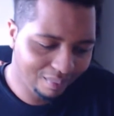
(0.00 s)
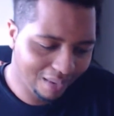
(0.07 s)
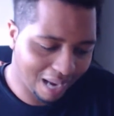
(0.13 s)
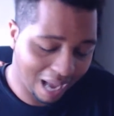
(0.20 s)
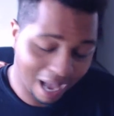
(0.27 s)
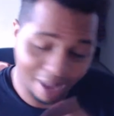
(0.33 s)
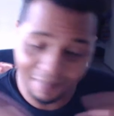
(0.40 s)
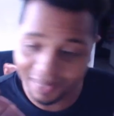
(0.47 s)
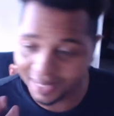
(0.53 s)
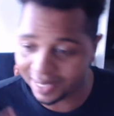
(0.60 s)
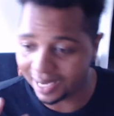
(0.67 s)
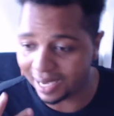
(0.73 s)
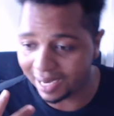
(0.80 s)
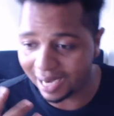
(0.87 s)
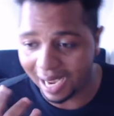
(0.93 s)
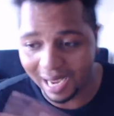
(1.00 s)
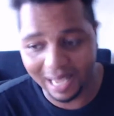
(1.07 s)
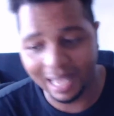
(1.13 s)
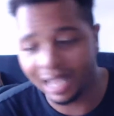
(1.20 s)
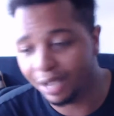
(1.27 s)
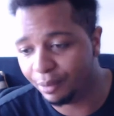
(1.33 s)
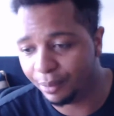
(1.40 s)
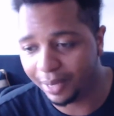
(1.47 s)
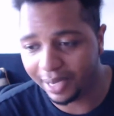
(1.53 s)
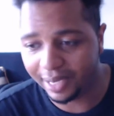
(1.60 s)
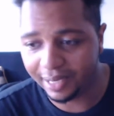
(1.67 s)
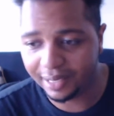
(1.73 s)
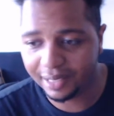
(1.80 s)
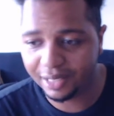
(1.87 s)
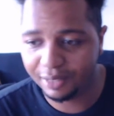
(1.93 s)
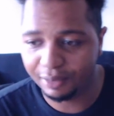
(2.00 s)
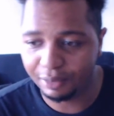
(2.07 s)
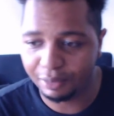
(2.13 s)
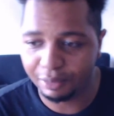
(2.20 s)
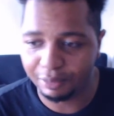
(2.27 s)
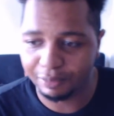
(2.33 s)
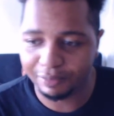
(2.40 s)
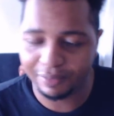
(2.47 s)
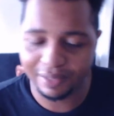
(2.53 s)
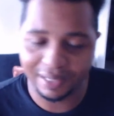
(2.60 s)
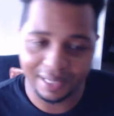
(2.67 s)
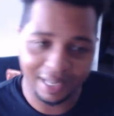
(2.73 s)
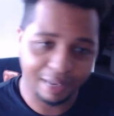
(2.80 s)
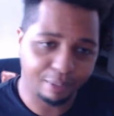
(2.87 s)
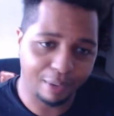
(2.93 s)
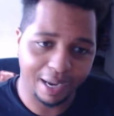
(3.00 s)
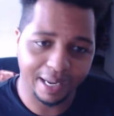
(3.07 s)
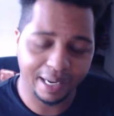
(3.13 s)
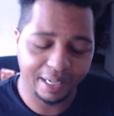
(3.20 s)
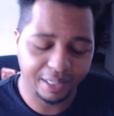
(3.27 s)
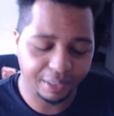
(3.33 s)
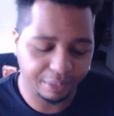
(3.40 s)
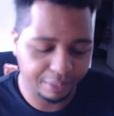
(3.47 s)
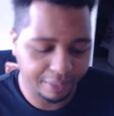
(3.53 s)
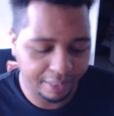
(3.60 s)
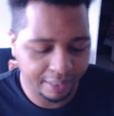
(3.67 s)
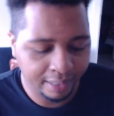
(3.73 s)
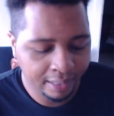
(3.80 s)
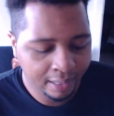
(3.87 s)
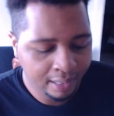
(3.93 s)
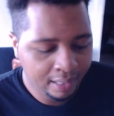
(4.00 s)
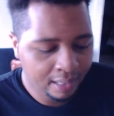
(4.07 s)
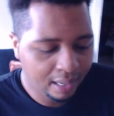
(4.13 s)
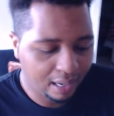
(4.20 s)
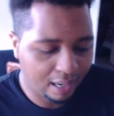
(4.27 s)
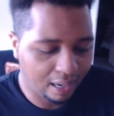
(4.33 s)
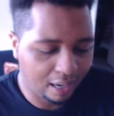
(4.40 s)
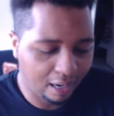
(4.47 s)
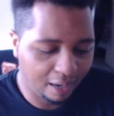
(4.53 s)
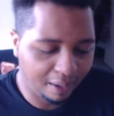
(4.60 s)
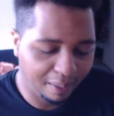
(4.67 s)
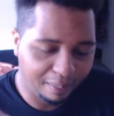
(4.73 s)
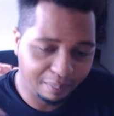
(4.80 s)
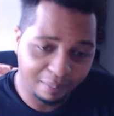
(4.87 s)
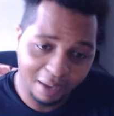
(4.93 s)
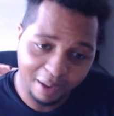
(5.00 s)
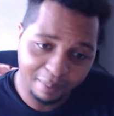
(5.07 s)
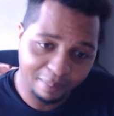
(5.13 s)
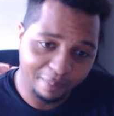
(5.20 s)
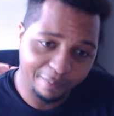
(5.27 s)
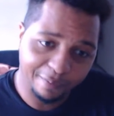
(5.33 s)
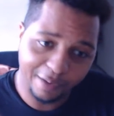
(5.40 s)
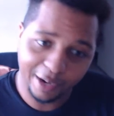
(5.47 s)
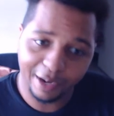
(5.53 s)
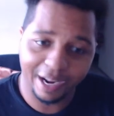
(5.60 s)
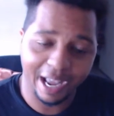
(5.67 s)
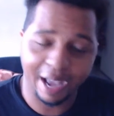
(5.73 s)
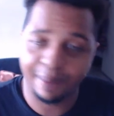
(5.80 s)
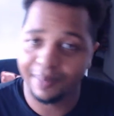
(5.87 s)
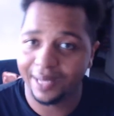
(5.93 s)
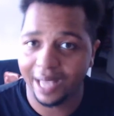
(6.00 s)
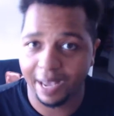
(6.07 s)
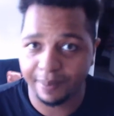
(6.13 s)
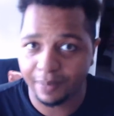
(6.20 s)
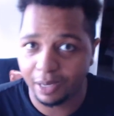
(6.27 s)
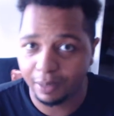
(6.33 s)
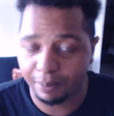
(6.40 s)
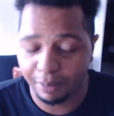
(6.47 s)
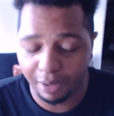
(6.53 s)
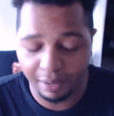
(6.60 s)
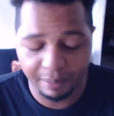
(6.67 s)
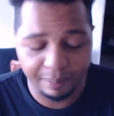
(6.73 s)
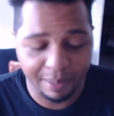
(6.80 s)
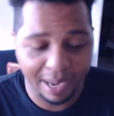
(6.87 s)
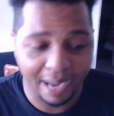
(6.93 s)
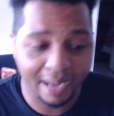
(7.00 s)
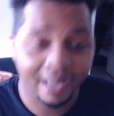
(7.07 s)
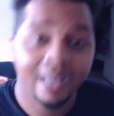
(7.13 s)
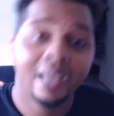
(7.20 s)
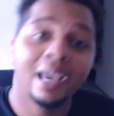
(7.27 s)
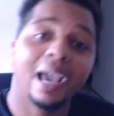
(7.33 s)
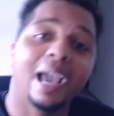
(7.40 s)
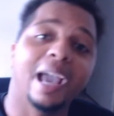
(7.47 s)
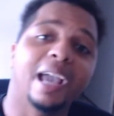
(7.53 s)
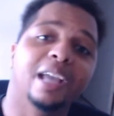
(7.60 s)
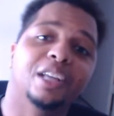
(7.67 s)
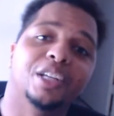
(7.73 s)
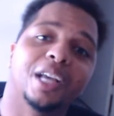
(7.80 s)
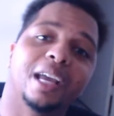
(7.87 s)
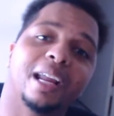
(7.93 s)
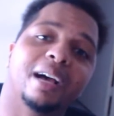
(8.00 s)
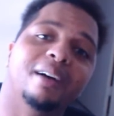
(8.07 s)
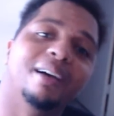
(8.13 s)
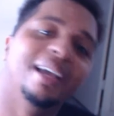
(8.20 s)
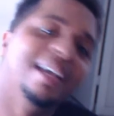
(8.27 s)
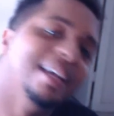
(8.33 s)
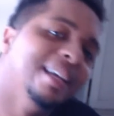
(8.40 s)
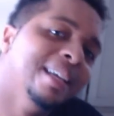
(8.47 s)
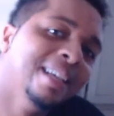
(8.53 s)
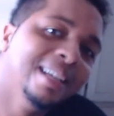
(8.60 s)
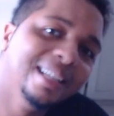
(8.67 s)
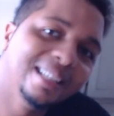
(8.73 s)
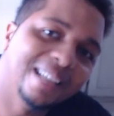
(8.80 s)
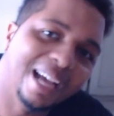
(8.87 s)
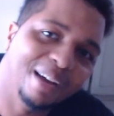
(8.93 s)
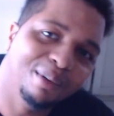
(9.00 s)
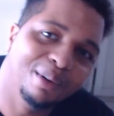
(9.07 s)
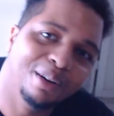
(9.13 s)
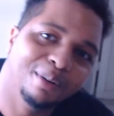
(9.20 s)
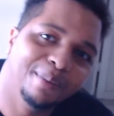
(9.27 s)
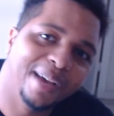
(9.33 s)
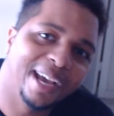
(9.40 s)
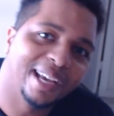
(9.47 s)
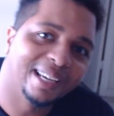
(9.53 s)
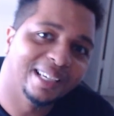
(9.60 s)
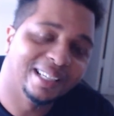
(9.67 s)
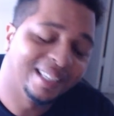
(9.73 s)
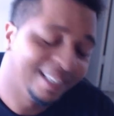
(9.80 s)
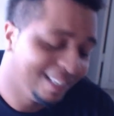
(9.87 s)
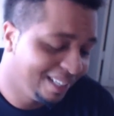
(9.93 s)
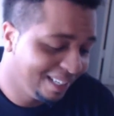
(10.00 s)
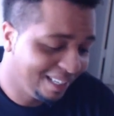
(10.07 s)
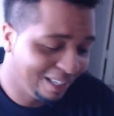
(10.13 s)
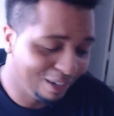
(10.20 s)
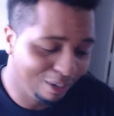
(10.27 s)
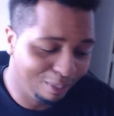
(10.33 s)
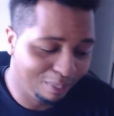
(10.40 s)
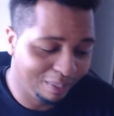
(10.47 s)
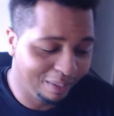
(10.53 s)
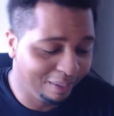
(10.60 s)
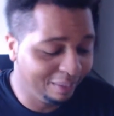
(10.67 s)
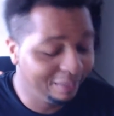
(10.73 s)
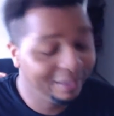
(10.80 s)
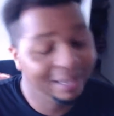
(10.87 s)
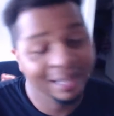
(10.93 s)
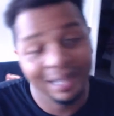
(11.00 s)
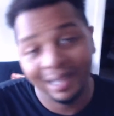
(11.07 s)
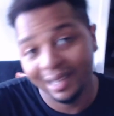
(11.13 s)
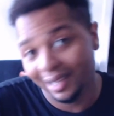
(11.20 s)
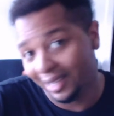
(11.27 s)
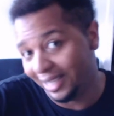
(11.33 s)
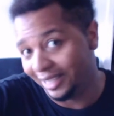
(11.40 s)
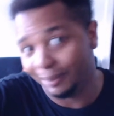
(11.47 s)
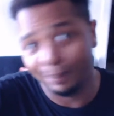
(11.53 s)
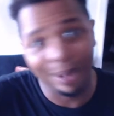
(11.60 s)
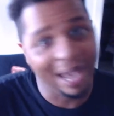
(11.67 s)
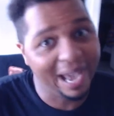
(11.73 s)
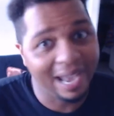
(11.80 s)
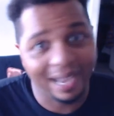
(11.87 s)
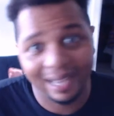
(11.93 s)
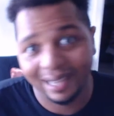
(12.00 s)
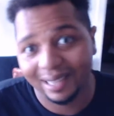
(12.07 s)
I'm excited. I can't wait to get right into it. Uh, I'm, I'm very happy Capcom brought him back. Hey, shout out, hey, Tyrone Magnus. Yo, bro, he's back.